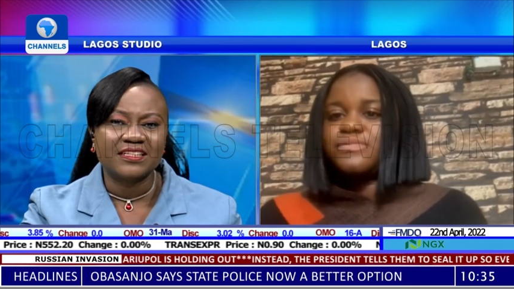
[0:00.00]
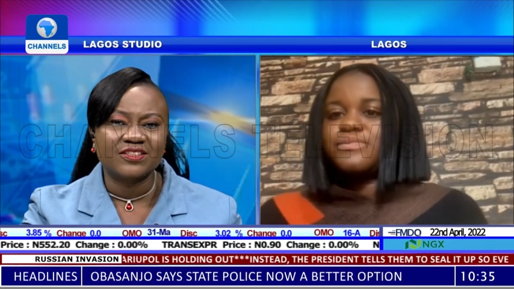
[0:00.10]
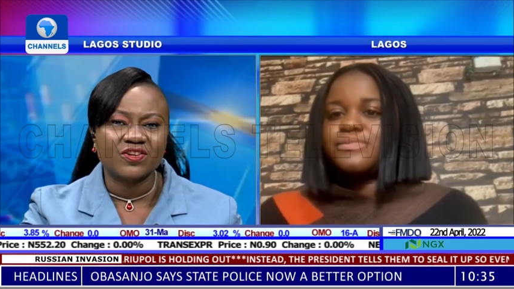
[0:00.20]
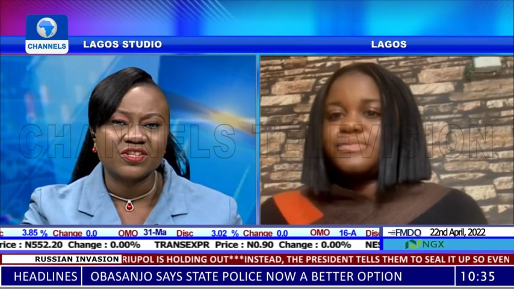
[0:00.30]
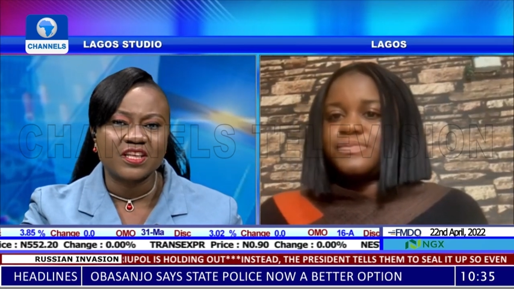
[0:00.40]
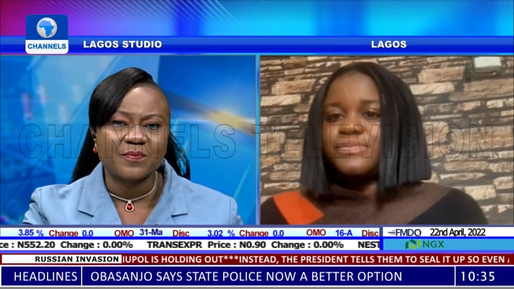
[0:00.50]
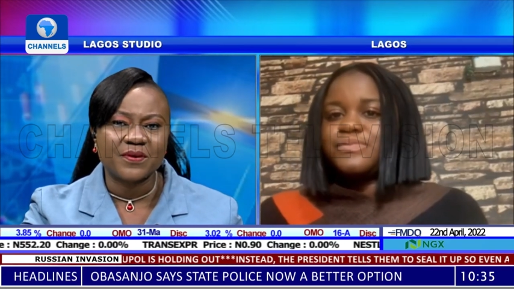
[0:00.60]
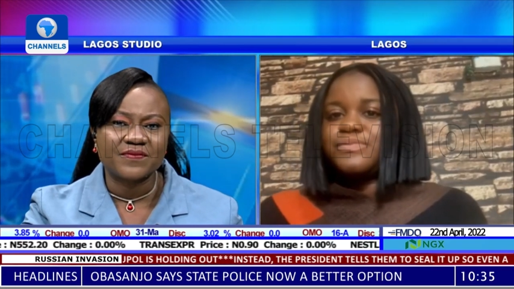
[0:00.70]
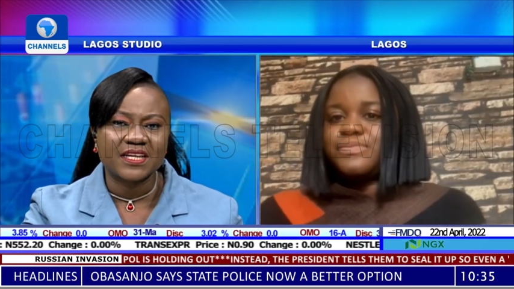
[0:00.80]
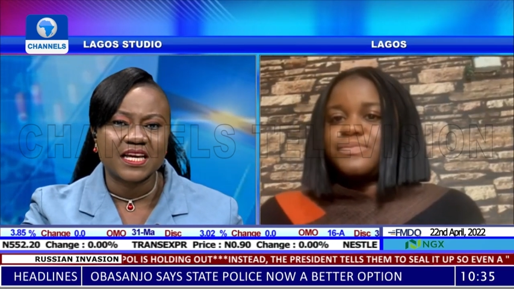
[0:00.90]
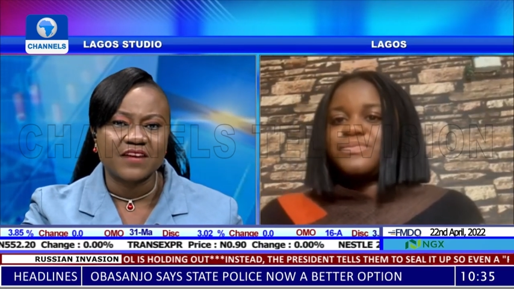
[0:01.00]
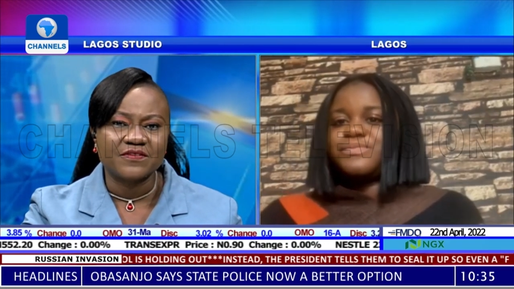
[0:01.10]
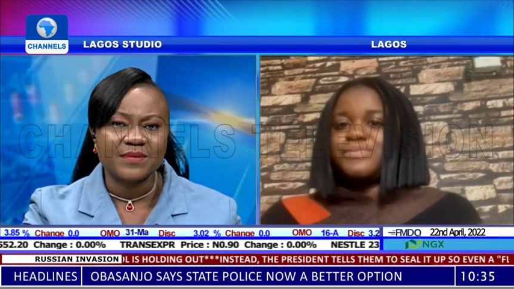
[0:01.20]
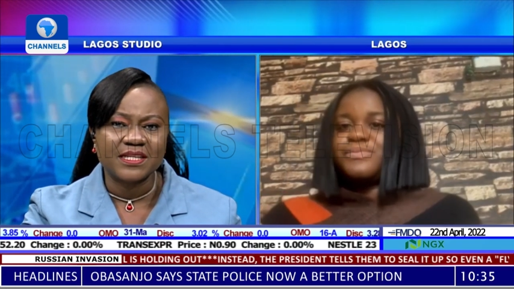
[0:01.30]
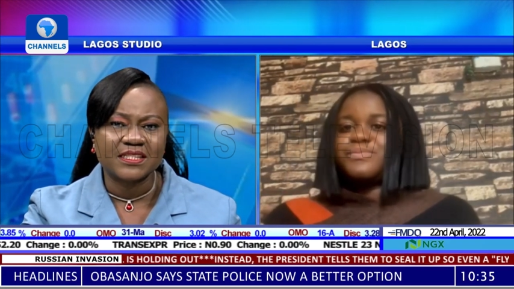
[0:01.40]
Speaker 1: at the doorstep of the
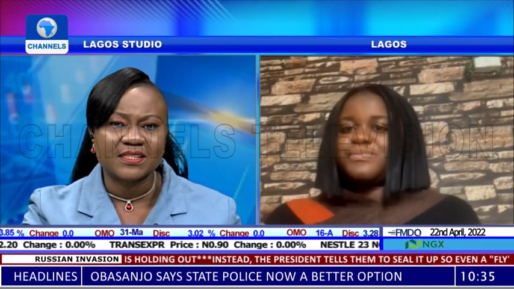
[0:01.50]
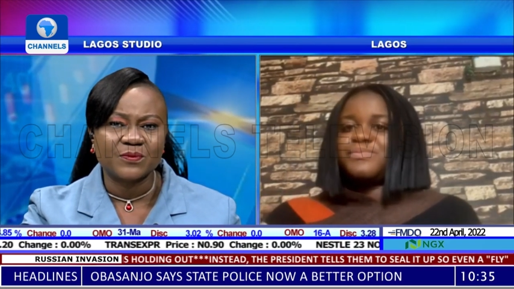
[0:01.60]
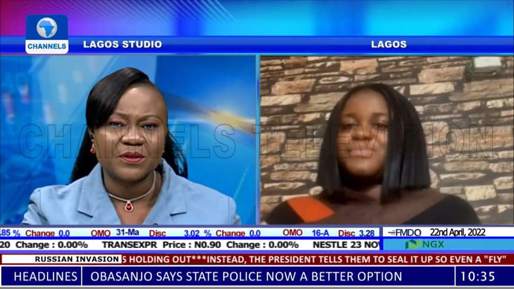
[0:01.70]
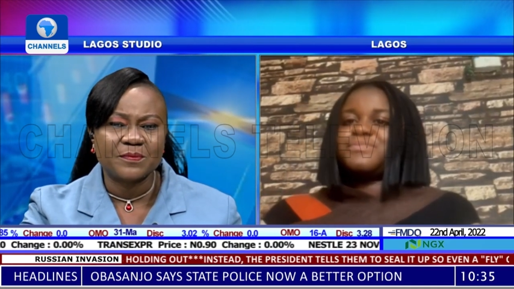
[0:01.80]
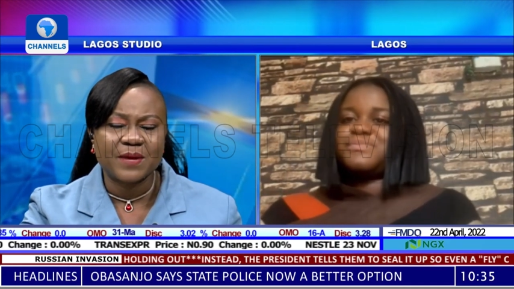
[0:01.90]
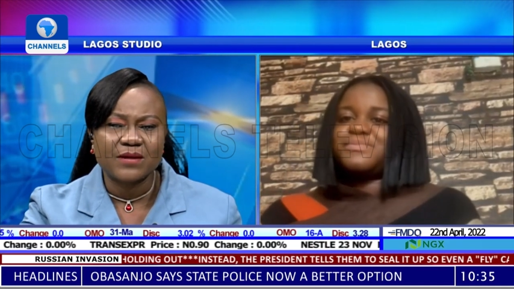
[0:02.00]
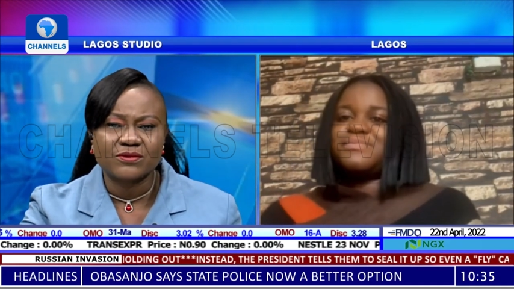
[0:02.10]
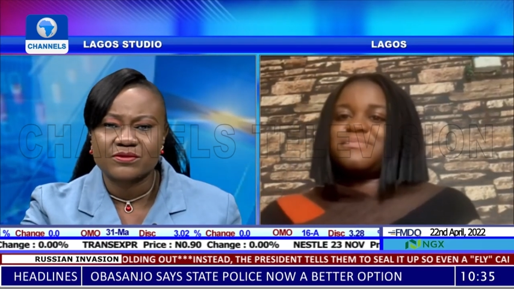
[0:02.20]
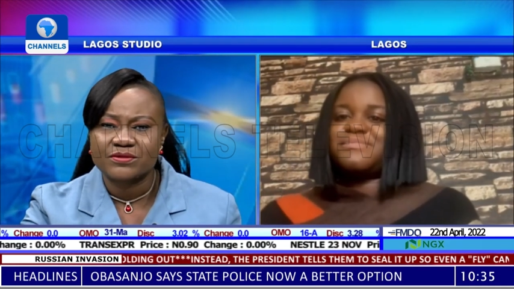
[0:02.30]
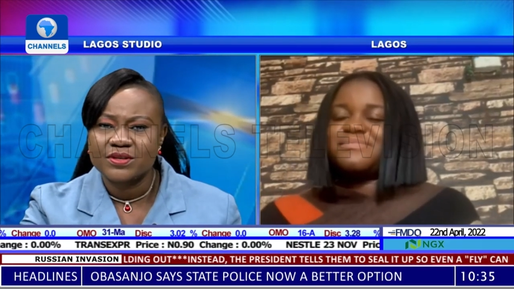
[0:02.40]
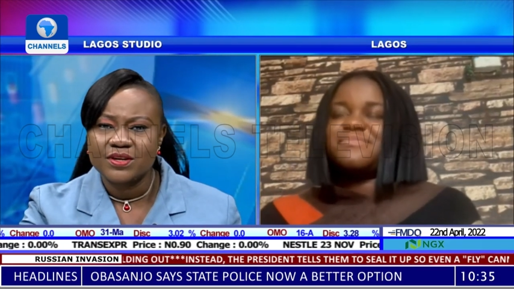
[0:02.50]
government. What about,